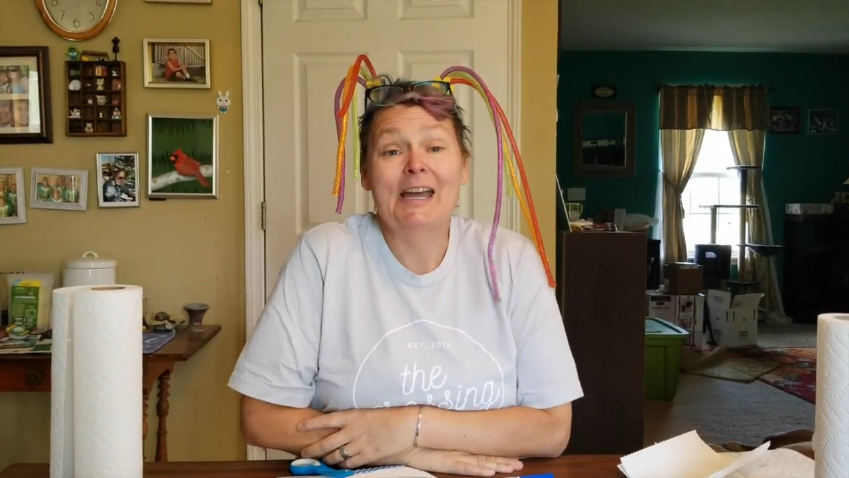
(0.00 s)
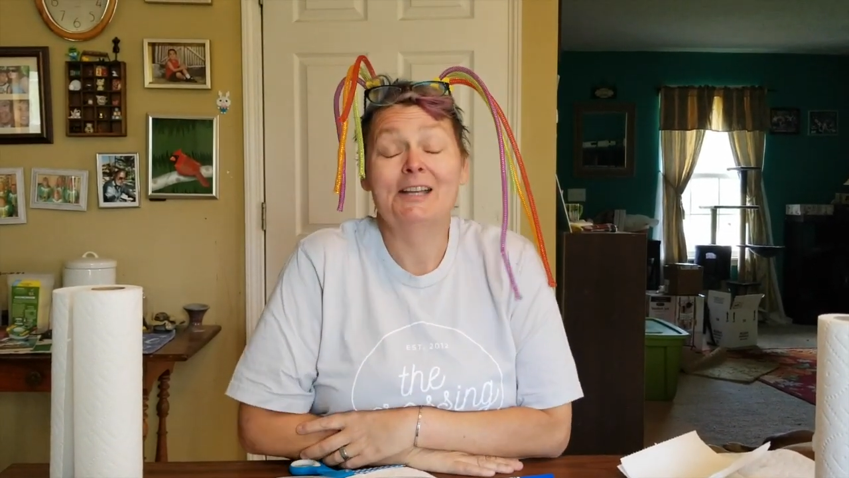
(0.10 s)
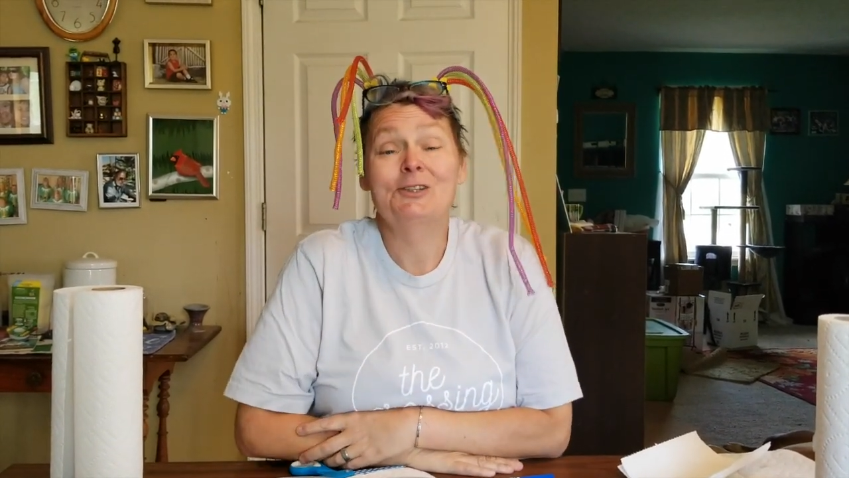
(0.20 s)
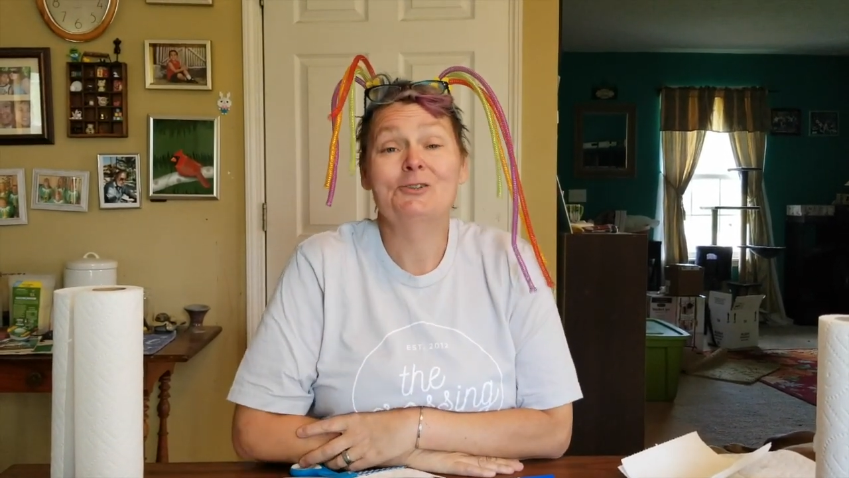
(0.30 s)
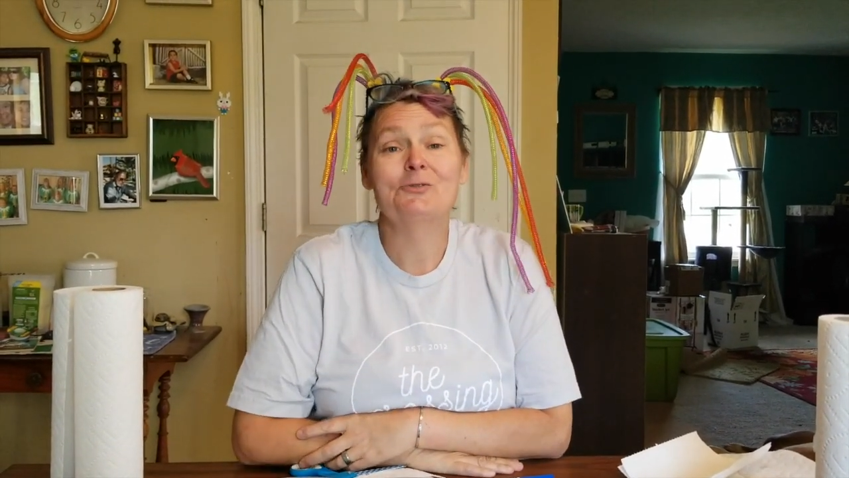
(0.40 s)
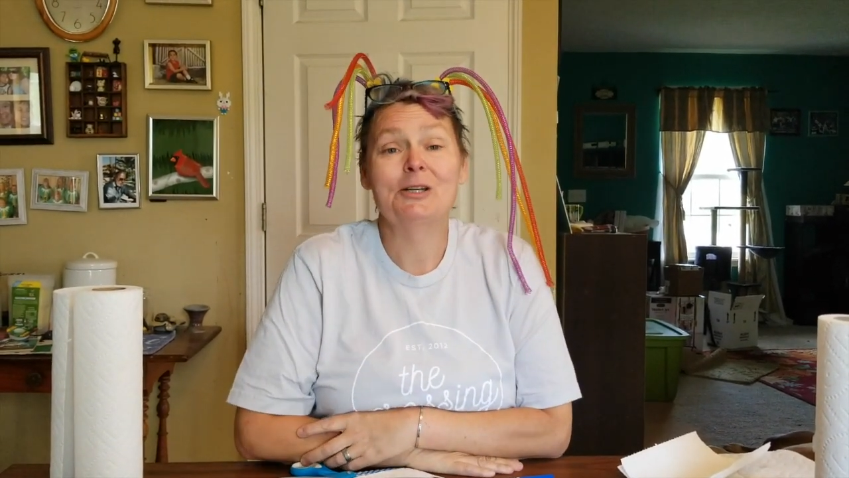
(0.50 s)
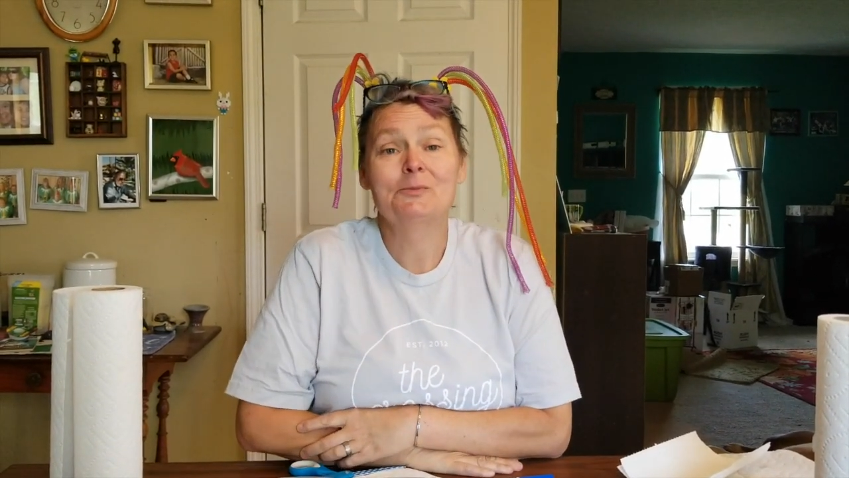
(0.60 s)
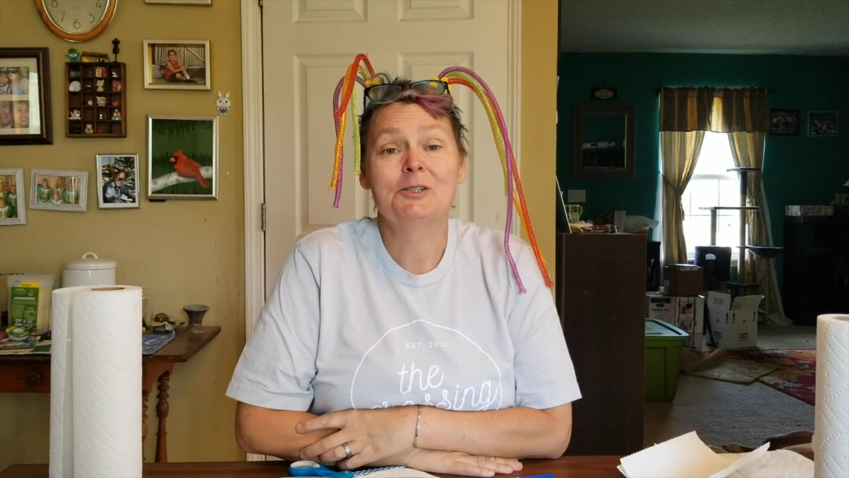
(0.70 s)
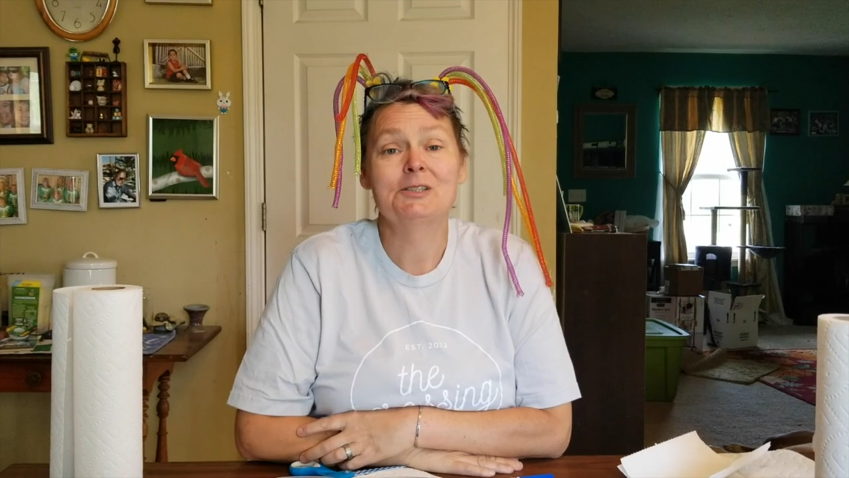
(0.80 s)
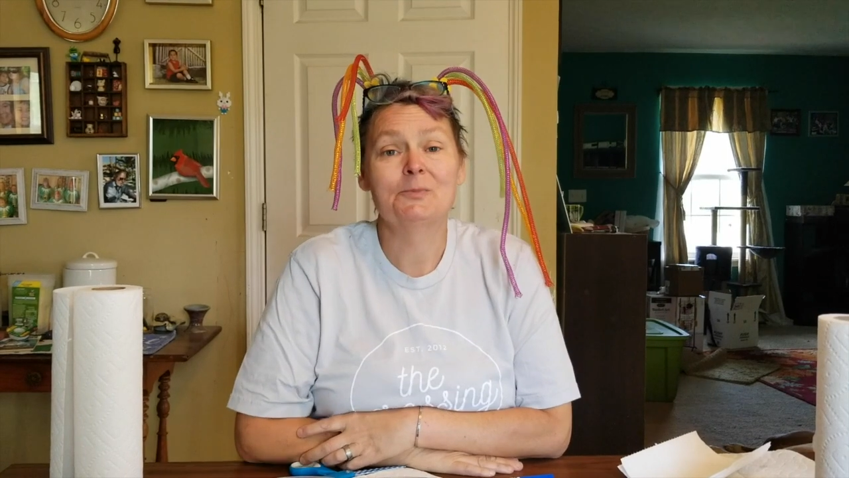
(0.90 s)
and your
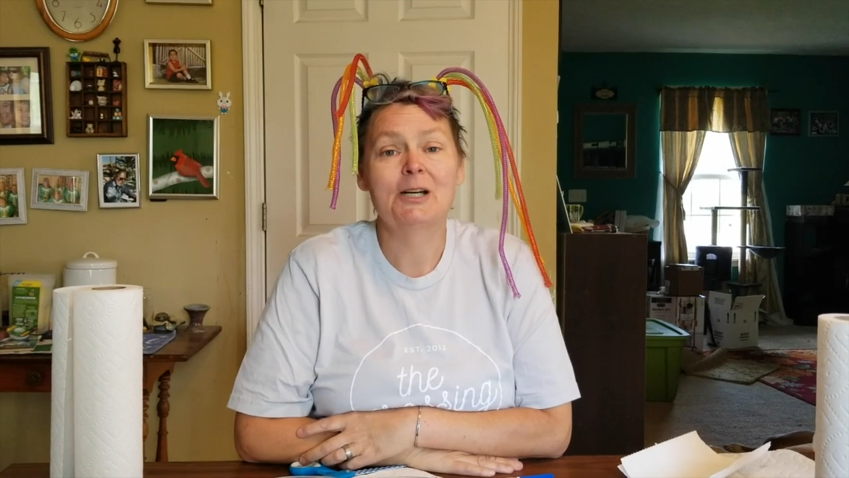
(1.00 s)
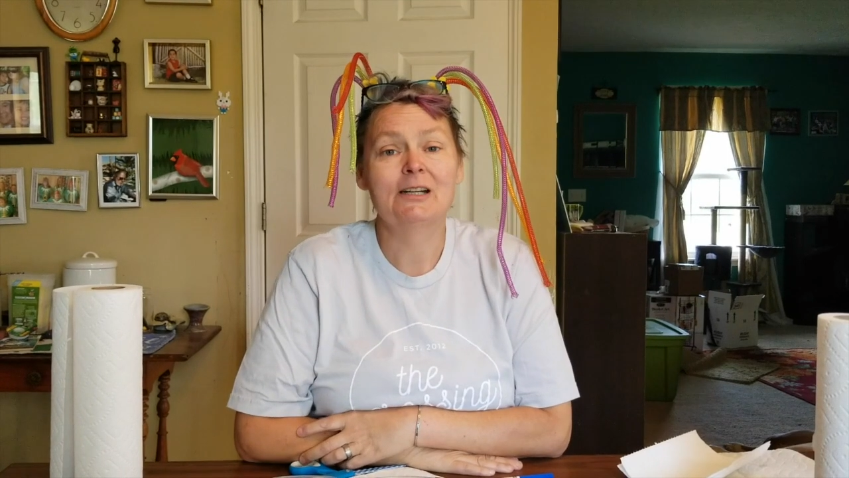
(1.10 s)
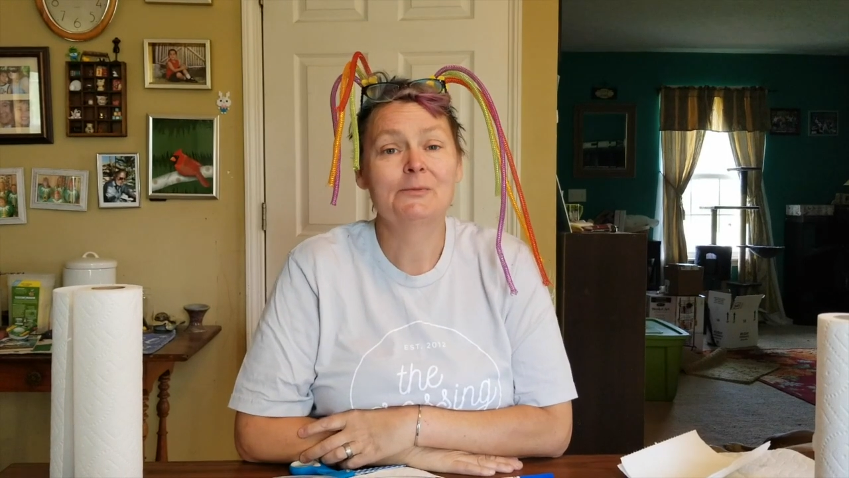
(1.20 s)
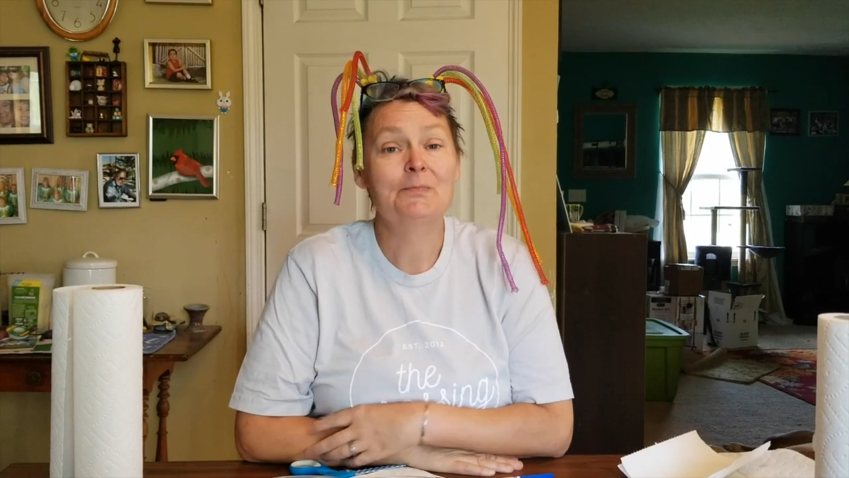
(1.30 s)
family smile.